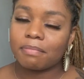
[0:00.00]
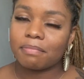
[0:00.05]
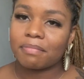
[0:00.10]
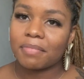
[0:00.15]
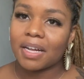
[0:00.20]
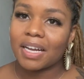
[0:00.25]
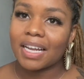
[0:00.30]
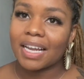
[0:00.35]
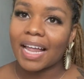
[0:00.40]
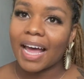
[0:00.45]

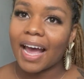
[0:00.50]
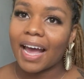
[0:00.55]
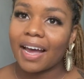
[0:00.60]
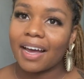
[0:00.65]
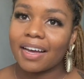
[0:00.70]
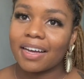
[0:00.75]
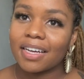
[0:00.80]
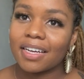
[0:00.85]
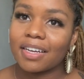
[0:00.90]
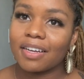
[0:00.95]
A lot
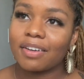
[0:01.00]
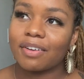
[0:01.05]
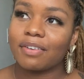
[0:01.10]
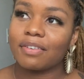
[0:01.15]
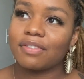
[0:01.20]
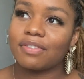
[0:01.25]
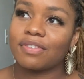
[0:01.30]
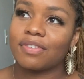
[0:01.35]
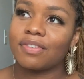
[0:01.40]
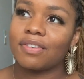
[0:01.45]

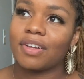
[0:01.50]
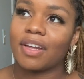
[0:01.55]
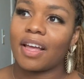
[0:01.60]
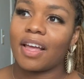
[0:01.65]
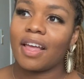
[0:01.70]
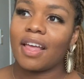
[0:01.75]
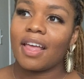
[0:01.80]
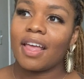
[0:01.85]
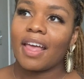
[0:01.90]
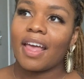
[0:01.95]
of
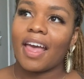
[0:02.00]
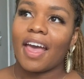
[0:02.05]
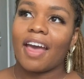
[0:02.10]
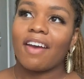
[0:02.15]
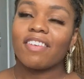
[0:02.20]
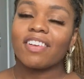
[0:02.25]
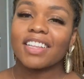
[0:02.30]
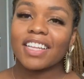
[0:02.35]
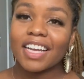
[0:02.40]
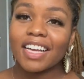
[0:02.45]

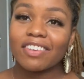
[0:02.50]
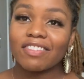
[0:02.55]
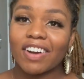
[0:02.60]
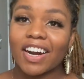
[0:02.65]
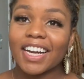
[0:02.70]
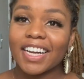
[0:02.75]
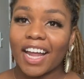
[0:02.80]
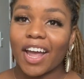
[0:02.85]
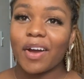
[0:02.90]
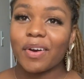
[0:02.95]
everything
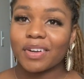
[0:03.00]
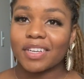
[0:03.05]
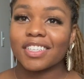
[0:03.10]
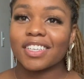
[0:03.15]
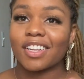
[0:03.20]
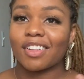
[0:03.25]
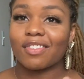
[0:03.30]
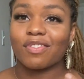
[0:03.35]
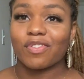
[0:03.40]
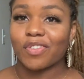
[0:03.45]
right now is
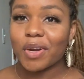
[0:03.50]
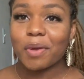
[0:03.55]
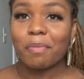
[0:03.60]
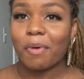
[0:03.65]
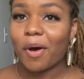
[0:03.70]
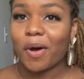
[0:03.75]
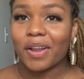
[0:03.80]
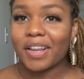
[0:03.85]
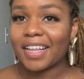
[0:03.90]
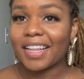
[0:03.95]
just free
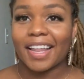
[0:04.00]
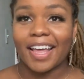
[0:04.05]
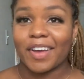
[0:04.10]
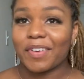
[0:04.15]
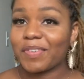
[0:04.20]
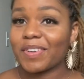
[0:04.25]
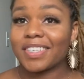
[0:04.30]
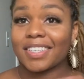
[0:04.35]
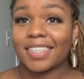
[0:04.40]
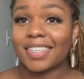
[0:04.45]
balling. Like,
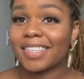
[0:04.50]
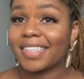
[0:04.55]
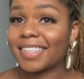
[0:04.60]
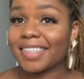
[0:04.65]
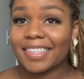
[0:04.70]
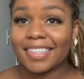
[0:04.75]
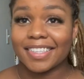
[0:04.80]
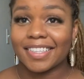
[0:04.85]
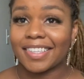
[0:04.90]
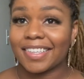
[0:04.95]
we just
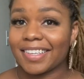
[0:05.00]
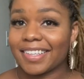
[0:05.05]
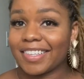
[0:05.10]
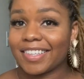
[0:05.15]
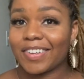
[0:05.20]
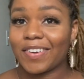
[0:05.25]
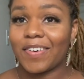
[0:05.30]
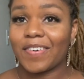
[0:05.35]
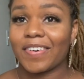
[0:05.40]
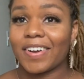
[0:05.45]

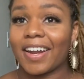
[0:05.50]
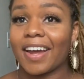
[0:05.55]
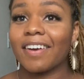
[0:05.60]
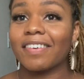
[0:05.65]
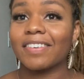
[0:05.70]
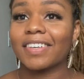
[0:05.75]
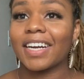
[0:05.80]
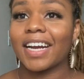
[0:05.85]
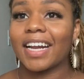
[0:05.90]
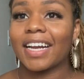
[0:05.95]
doing
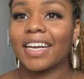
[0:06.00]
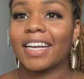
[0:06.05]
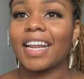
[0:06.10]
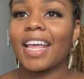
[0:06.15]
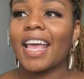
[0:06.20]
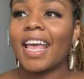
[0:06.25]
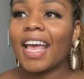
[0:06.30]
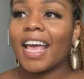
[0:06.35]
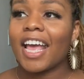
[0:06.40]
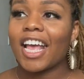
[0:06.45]
whatever, and
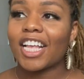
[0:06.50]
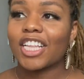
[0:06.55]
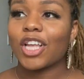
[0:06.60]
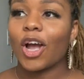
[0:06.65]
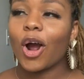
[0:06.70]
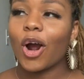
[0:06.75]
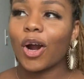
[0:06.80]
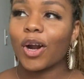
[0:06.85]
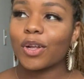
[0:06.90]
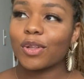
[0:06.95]
it's
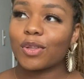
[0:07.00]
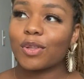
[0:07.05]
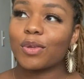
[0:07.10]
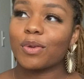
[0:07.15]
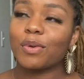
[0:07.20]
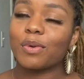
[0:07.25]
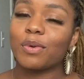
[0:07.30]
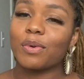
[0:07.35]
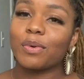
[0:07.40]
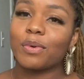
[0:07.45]
hard
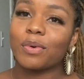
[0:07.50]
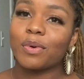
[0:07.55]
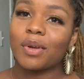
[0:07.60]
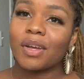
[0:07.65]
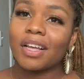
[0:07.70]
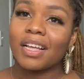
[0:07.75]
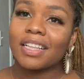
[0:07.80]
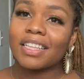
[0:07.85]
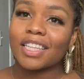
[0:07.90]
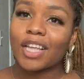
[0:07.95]
to
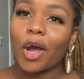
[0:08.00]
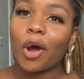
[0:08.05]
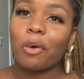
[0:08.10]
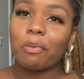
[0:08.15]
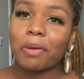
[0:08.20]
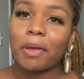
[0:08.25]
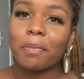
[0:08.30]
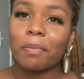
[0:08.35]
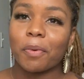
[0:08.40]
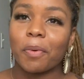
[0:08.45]
tell
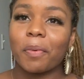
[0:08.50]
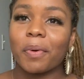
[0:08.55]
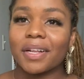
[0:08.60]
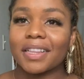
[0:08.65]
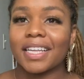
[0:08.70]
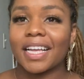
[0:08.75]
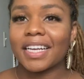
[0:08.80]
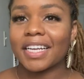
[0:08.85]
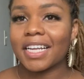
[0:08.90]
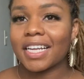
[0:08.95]
people what
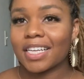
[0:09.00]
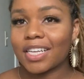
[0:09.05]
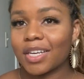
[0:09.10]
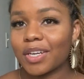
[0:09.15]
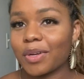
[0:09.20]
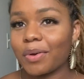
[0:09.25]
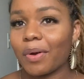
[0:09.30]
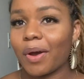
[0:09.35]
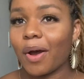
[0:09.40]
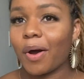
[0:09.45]
they need to
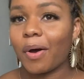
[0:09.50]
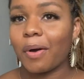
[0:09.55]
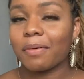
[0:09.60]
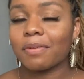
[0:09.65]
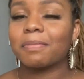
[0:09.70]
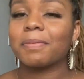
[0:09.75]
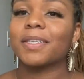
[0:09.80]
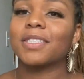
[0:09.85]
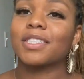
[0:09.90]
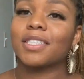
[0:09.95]
do at home,
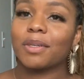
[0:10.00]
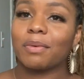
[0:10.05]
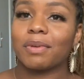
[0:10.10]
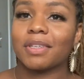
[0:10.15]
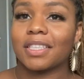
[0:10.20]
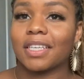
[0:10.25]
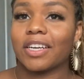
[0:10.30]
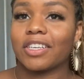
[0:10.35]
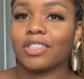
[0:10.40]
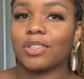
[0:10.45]
especially
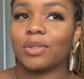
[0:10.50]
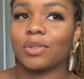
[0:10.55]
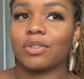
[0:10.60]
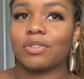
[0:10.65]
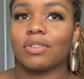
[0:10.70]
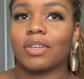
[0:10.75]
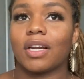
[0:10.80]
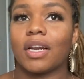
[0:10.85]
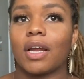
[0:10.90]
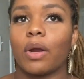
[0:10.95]
with their
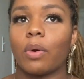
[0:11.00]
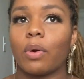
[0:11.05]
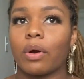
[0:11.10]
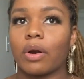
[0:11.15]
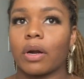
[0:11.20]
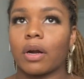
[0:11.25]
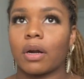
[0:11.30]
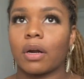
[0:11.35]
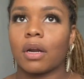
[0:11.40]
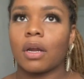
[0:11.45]
children,
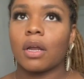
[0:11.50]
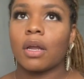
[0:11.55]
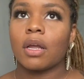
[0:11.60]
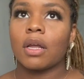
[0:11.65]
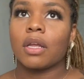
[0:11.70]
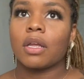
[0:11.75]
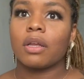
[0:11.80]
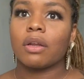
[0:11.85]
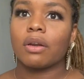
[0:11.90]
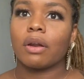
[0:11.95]
or,
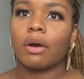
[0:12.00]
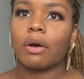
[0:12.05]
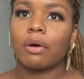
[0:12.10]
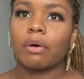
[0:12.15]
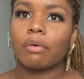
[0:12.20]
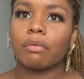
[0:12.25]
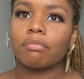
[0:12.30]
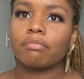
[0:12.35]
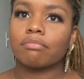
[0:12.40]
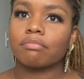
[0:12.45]
you
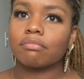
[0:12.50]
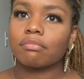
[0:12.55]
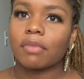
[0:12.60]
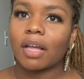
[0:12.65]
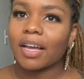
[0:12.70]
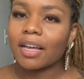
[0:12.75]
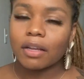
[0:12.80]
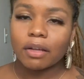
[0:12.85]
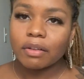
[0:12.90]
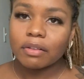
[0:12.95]
know,
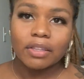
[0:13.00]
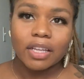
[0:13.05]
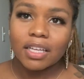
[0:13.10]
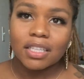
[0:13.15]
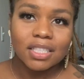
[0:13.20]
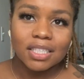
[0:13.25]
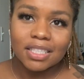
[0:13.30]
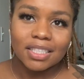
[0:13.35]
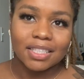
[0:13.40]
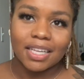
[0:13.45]
like,
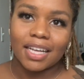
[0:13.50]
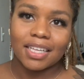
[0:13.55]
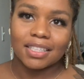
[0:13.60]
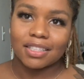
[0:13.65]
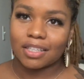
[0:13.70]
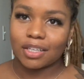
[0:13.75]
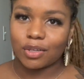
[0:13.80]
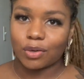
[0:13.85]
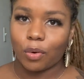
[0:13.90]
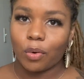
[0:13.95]
this is not
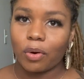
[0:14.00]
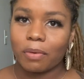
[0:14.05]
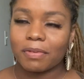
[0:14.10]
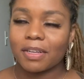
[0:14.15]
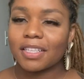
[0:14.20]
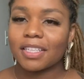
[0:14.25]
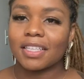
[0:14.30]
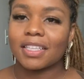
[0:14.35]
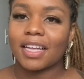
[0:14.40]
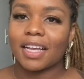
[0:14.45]
the norm.
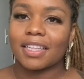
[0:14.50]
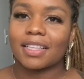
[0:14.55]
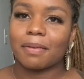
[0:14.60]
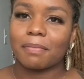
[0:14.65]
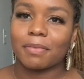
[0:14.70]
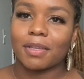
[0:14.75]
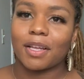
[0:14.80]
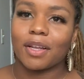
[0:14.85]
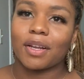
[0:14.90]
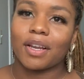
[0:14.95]
This is not
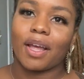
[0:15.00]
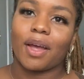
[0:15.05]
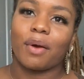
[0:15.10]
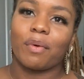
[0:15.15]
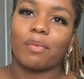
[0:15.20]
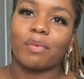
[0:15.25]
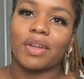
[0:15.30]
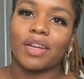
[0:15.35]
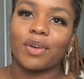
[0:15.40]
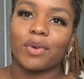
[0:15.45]
something
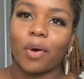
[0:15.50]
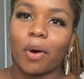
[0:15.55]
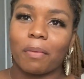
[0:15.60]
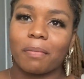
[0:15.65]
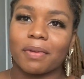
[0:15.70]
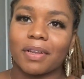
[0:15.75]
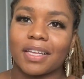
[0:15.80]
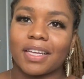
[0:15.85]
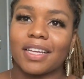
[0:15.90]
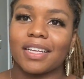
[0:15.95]
that we
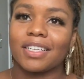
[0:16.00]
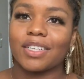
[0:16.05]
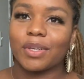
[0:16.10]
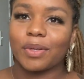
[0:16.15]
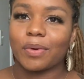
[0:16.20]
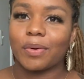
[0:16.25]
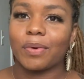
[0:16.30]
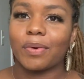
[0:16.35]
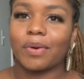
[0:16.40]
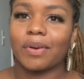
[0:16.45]
normally
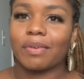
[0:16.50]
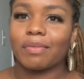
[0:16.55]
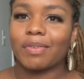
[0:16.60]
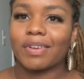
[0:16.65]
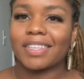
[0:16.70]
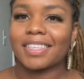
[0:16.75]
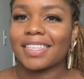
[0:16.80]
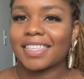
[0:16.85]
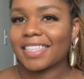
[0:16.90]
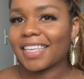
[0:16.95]
do or what
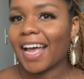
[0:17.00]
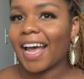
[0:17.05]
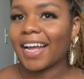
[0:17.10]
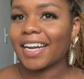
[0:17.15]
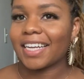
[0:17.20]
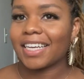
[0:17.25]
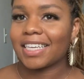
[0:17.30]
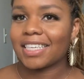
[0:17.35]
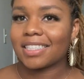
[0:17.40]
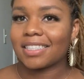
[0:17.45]

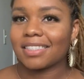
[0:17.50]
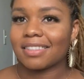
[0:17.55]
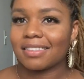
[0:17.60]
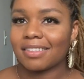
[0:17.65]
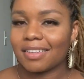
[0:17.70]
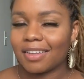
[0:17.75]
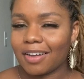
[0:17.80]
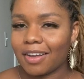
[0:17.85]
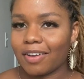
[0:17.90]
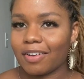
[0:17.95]
society is
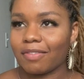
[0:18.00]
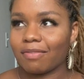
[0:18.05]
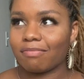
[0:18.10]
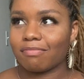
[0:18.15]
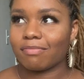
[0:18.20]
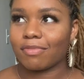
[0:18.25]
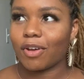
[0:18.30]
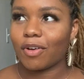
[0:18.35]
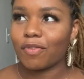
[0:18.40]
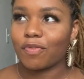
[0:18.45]

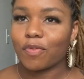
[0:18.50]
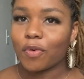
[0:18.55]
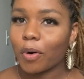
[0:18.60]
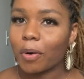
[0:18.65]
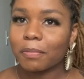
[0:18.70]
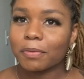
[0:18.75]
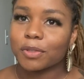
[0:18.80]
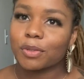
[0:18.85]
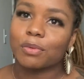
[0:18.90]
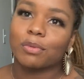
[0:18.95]

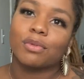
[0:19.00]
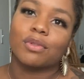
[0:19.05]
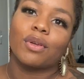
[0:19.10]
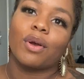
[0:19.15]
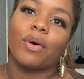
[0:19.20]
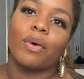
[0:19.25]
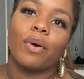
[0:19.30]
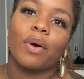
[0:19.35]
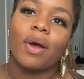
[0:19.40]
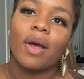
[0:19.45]
conformed to.
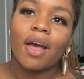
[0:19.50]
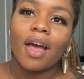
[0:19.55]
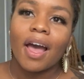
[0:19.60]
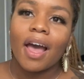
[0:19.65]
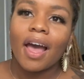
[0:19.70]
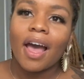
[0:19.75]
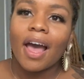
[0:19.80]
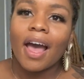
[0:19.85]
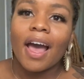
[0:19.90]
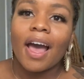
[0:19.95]
So
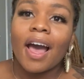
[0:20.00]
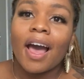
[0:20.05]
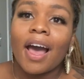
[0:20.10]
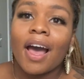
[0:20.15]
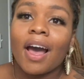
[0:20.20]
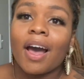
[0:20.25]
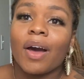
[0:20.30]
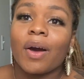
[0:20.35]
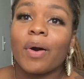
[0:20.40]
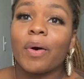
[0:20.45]

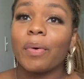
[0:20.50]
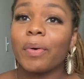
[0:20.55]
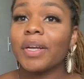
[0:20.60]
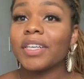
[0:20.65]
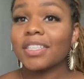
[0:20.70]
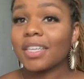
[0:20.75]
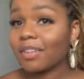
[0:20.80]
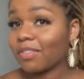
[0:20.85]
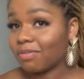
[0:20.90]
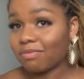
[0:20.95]
we
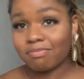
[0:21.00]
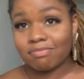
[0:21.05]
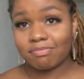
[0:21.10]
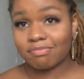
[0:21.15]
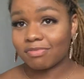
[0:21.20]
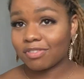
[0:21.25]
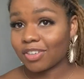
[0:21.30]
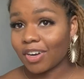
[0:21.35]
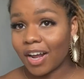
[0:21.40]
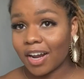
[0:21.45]
just
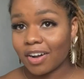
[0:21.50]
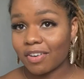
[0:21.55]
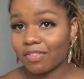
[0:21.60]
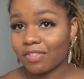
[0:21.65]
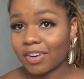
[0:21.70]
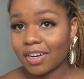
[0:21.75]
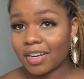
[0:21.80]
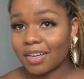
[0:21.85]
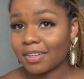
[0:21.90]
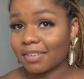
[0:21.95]
trying
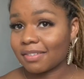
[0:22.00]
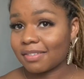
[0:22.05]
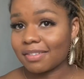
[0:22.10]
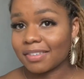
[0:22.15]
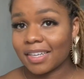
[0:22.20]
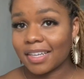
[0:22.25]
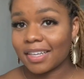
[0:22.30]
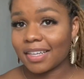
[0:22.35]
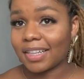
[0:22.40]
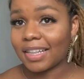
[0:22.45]
to
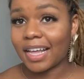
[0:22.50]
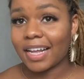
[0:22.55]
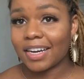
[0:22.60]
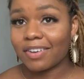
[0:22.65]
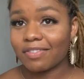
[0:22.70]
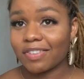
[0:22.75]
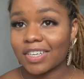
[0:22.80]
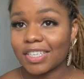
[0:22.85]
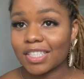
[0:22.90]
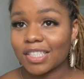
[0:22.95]
let it
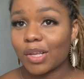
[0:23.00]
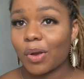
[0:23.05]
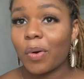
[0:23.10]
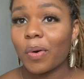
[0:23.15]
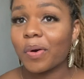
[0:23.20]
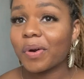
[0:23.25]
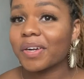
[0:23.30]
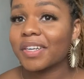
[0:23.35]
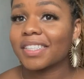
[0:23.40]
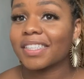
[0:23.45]
run its
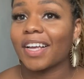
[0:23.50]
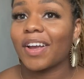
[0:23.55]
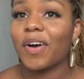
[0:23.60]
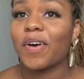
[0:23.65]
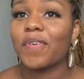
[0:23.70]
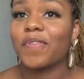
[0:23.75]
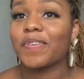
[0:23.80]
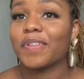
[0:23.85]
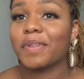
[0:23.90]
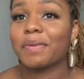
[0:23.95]
course, and
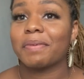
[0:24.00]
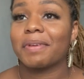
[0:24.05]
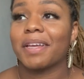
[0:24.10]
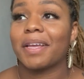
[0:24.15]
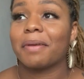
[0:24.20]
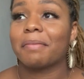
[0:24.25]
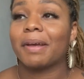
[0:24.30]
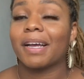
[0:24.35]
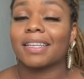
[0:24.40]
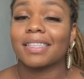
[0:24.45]
hopefully we
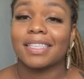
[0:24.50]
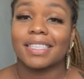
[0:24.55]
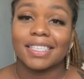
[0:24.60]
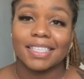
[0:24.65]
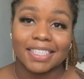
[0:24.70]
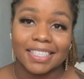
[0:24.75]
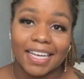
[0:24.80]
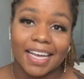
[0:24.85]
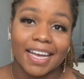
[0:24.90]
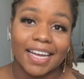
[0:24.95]
get back to
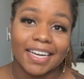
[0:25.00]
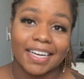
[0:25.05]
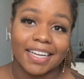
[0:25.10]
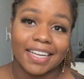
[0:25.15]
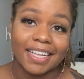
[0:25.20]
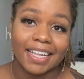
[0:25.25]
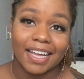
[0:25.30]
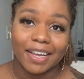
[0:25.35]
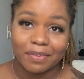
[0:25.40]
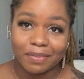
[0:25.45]

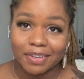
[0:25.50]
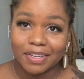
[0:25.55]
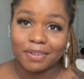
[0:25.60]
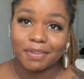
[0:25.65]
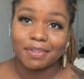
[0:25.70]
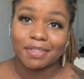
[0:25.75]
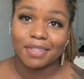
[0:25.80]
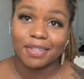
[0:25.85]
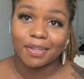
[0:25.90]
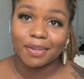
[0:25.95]
society like we
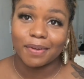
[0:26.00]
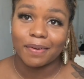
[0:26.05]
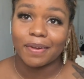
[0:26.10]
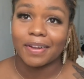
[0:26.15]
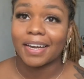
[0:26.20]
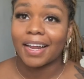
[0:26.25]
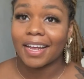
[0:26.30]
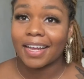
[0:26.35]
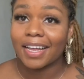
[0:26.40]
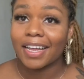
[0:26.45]
used to,
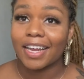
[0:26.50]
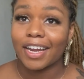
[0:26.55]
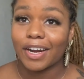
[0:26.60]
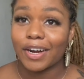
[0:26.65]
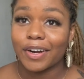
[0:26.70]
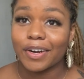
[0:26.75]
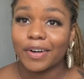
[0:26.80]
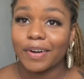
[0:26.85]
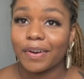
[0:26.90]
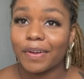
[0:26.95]
and I can get
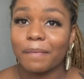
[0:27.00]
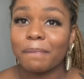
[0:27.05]
her,